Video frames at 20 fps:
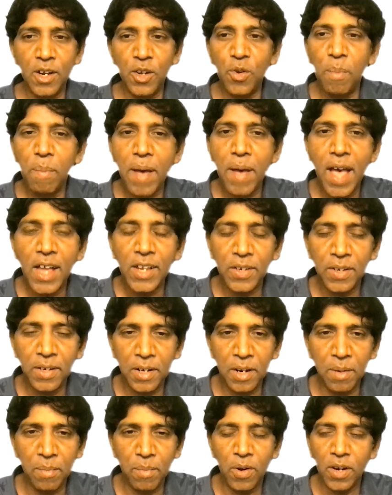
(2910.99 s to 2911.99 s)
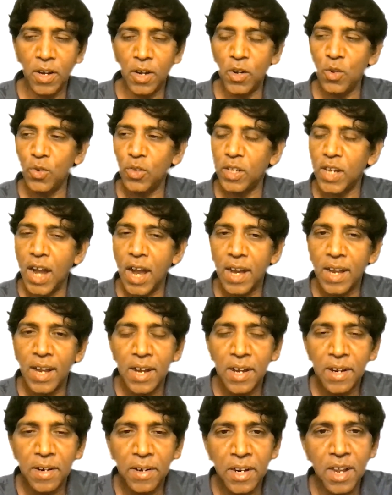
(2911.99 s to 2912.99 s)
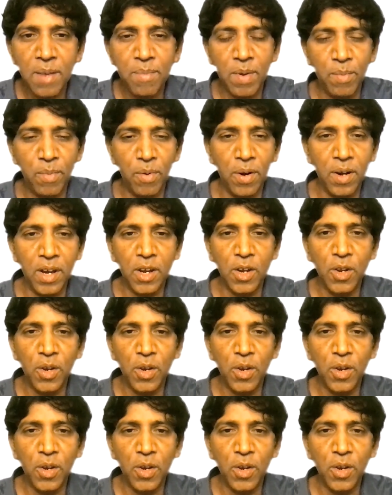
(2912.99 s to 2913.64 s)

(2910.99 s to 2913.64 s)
You're passionate about it. You start can dream about it.